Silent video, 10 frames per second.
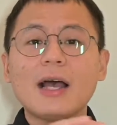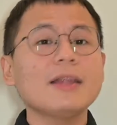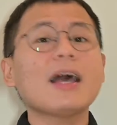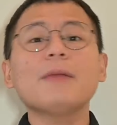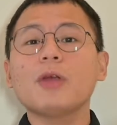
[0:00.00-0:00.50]

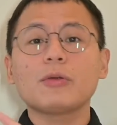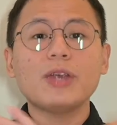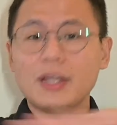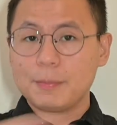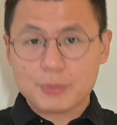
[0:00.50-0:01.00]
and I'm not
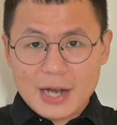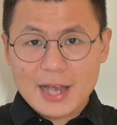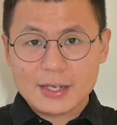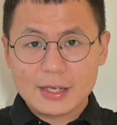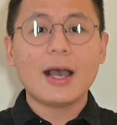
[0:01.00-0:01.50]
really
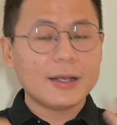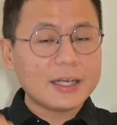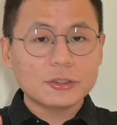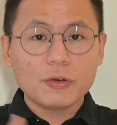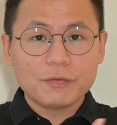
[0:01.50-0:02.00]
bragging, and
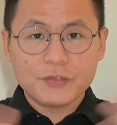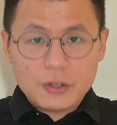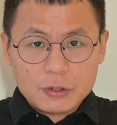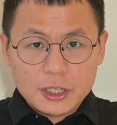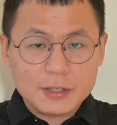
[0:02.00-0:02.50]
I don't
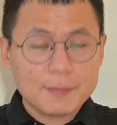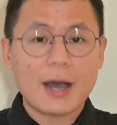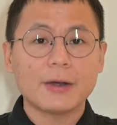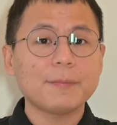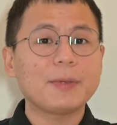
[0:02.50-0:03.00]
feel good
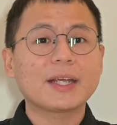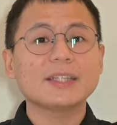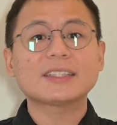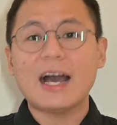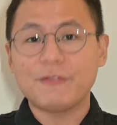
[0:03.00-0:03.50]
about it
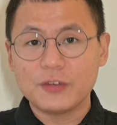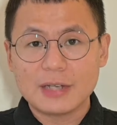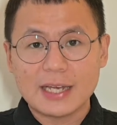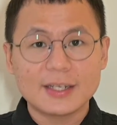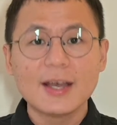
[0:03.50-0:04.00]
because I feel
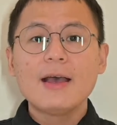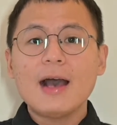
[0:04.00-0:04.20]
like